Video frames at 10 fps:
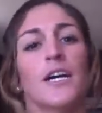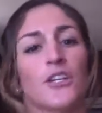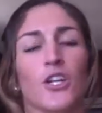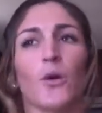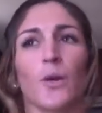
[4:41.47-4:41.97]

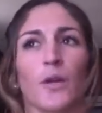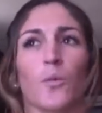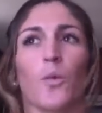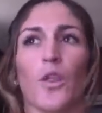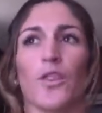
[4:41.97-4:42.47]

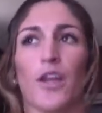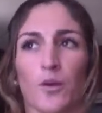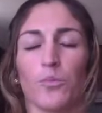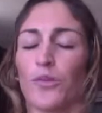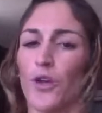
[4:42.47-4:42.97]
knowing what
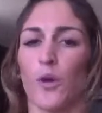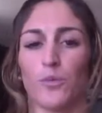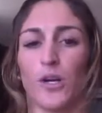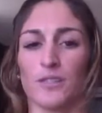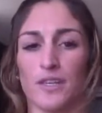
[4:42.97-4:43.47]
their thought
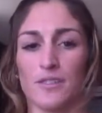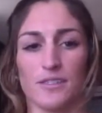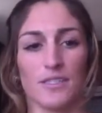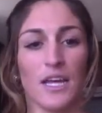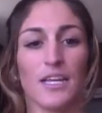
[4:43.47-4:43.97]
process
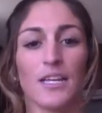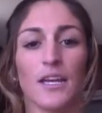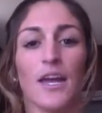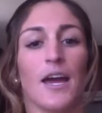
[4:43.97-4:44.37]
is like.